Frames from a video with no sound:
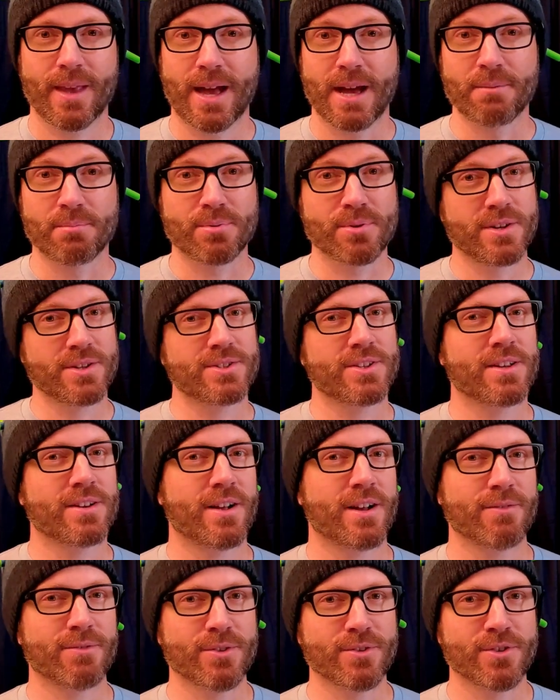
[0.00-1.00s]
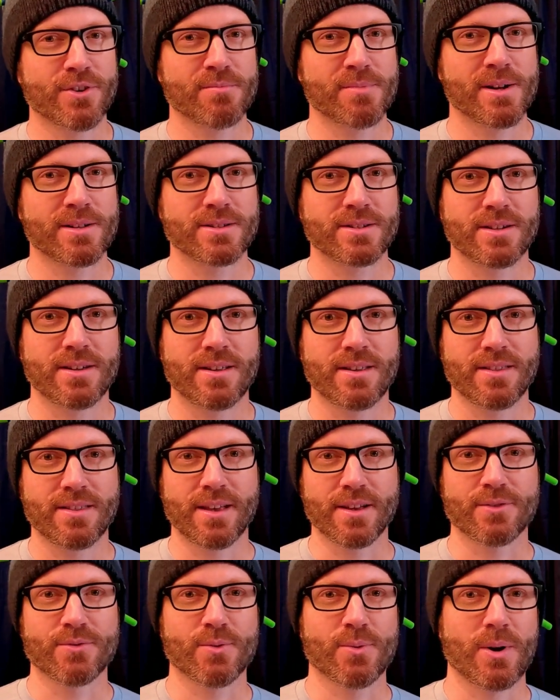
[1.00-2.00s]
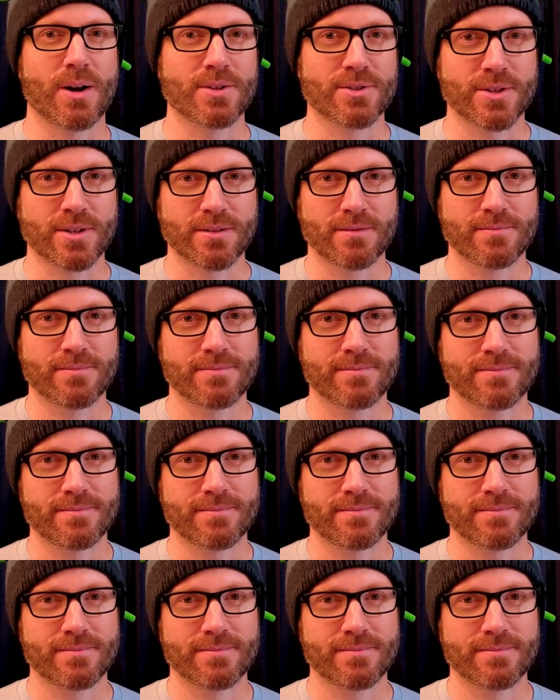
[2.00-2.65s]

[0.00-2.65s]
I appreciate all of you so much. Thanks for watching.